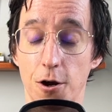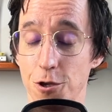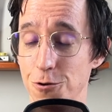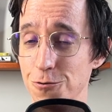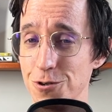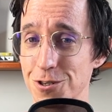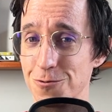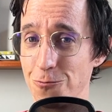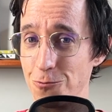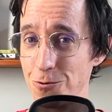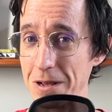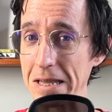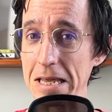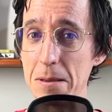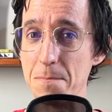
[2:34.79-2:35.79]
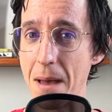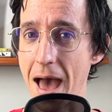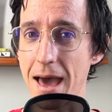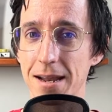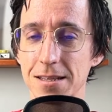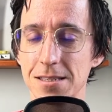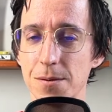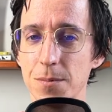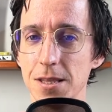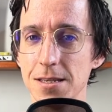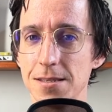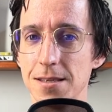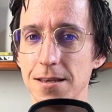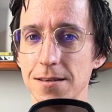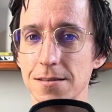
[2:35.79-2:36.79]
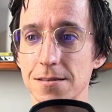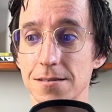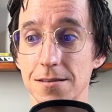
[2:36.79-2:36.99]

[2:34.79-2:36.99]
you just really bad at some of these things?